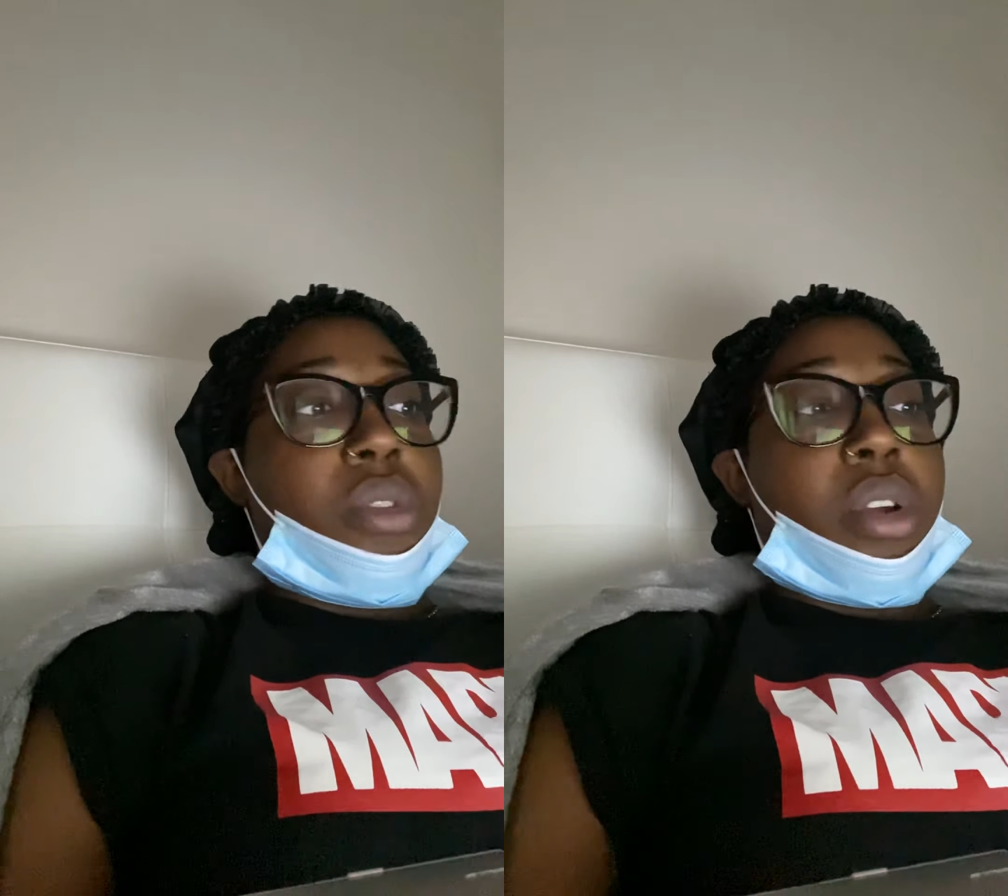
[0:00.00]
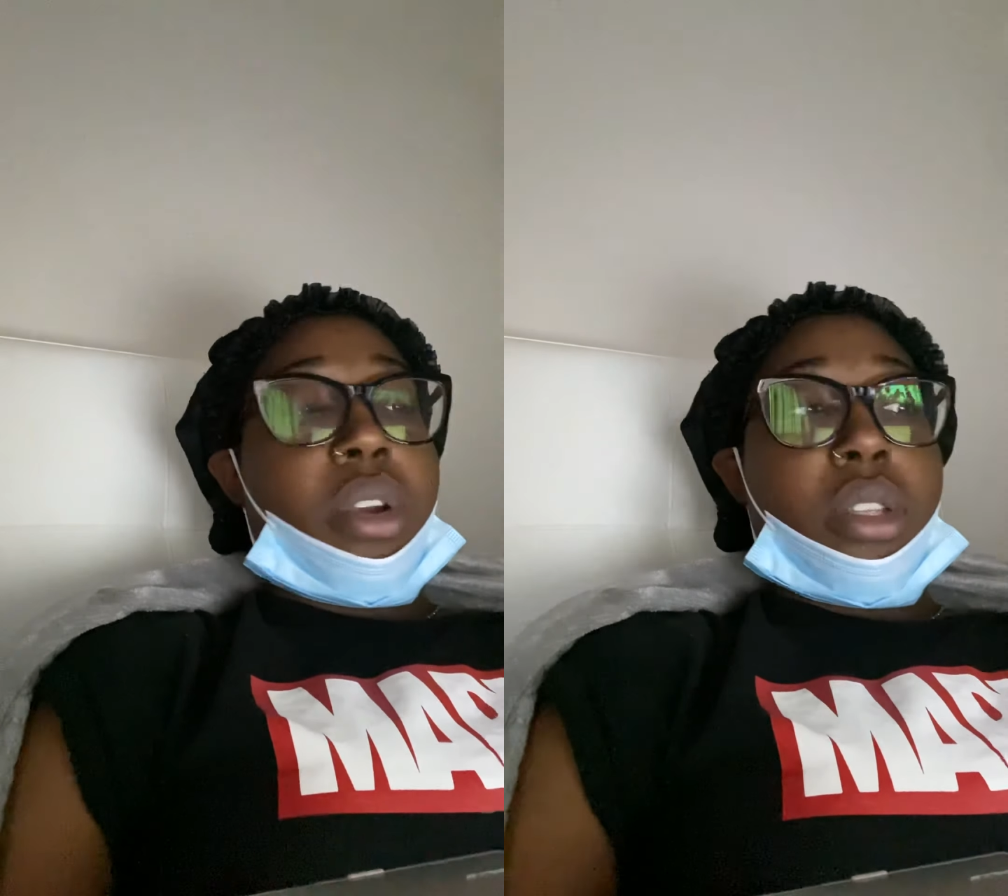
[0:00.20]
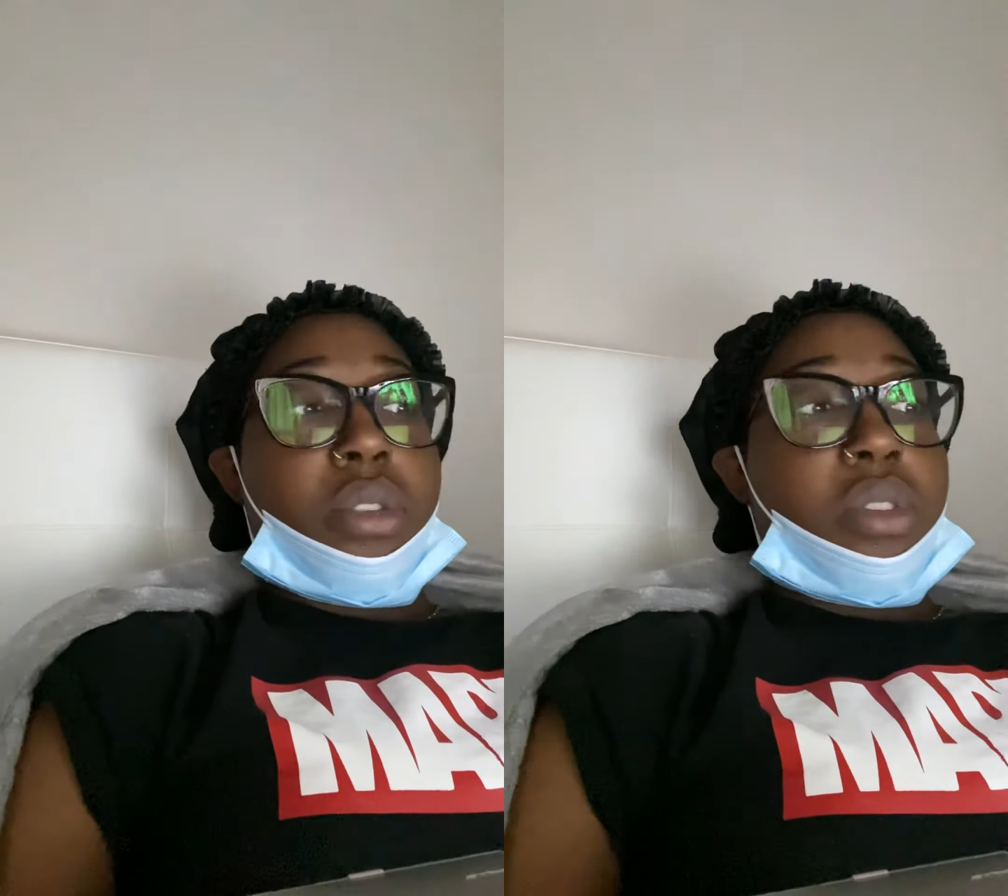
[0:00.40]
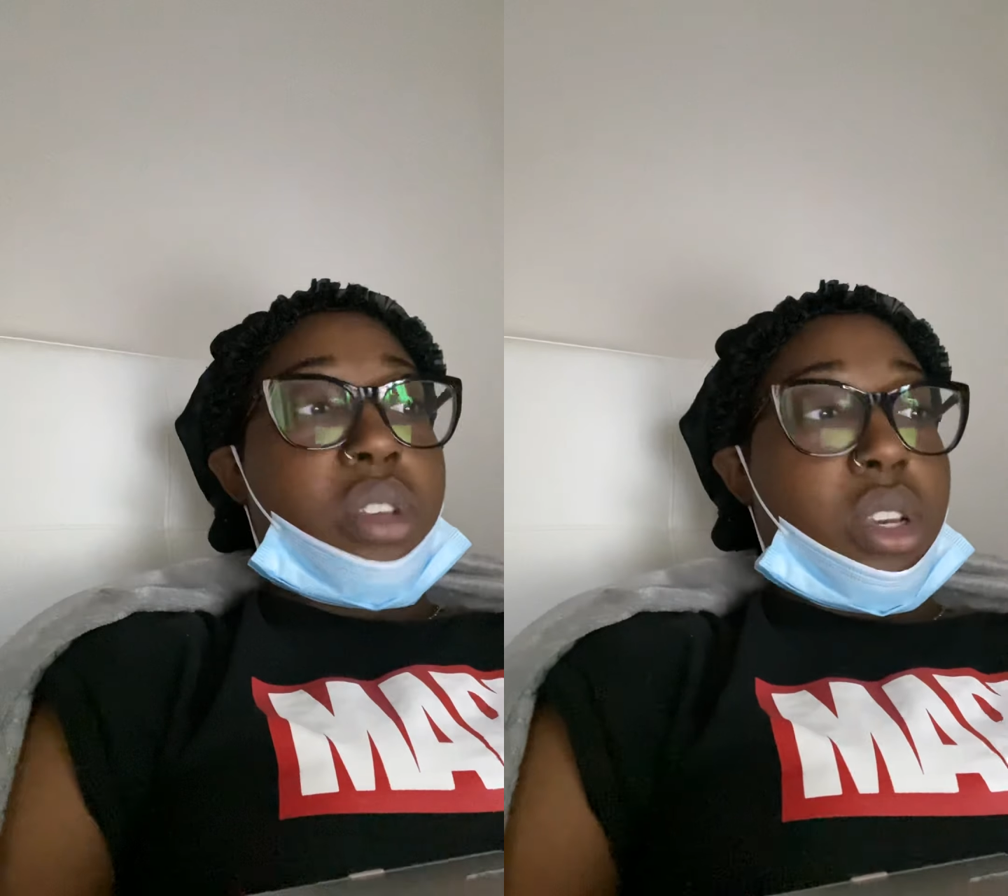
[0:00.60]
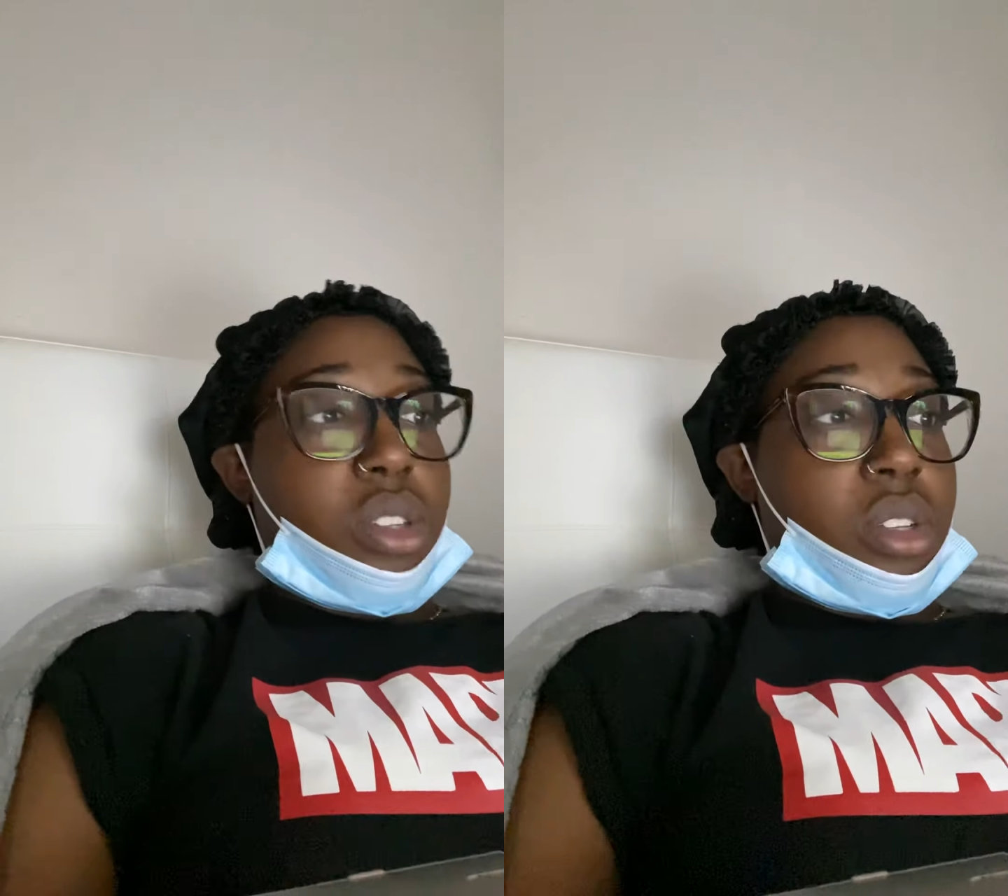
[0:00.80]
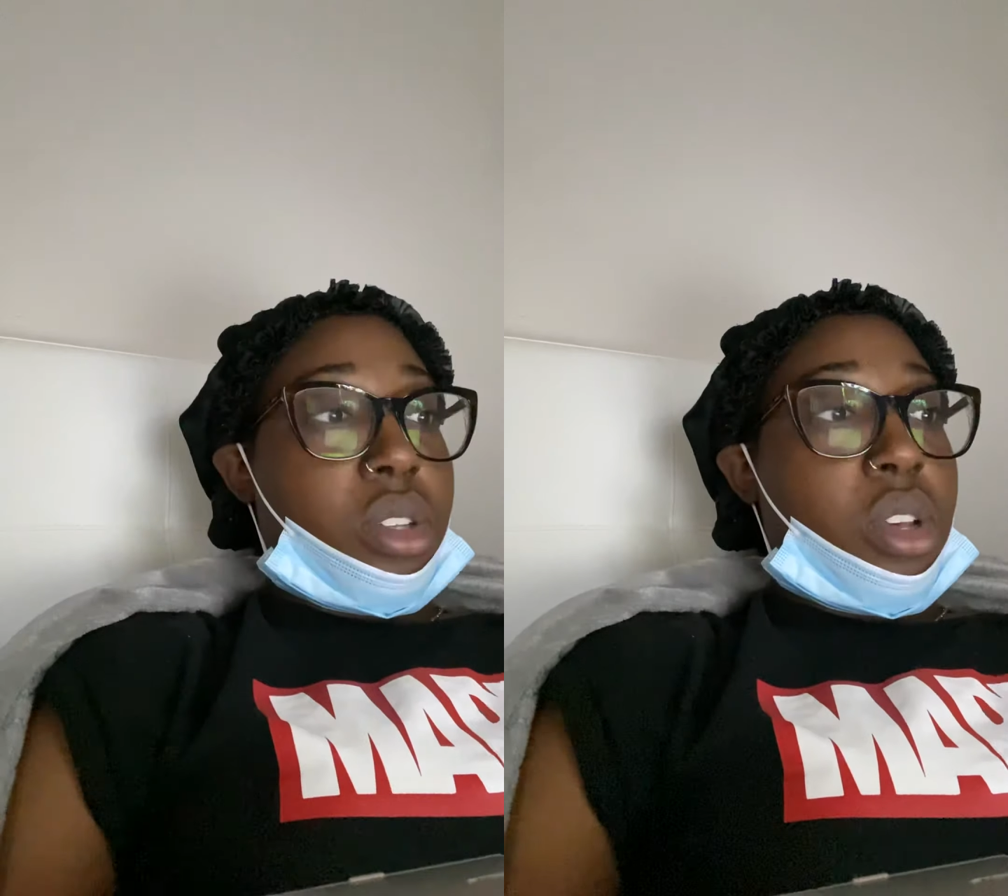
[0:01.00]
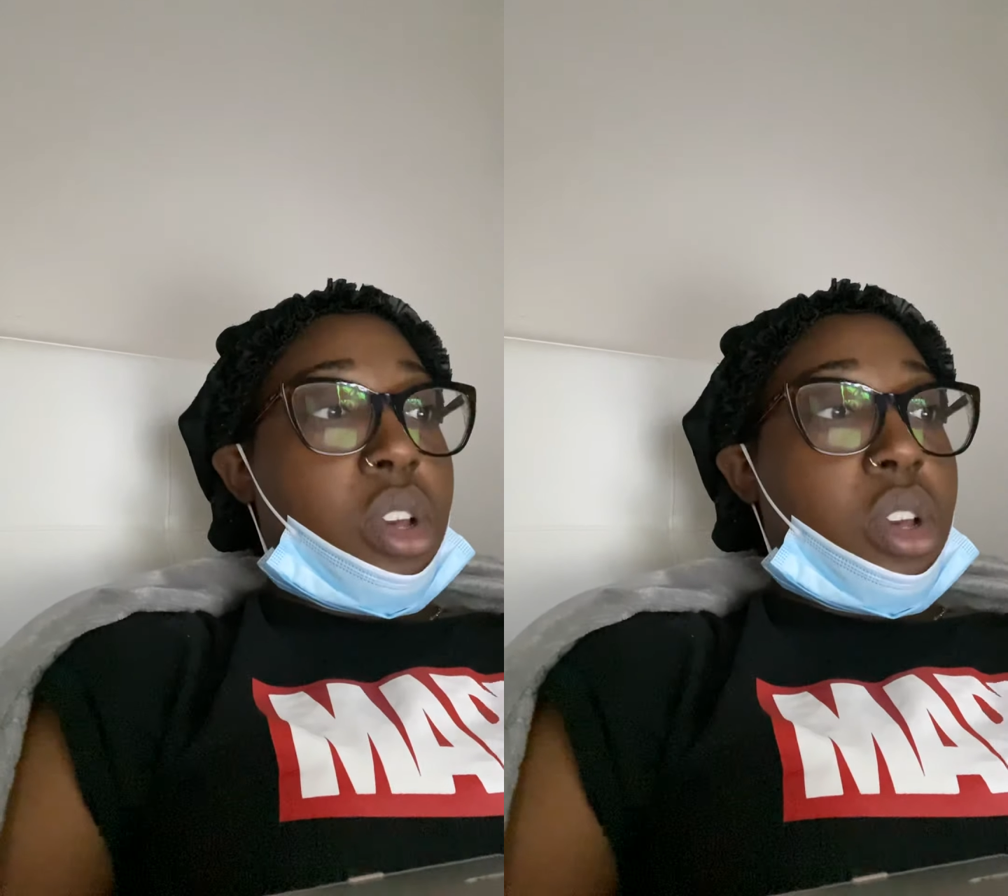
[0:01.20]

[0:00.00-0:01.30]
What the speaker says: various stages,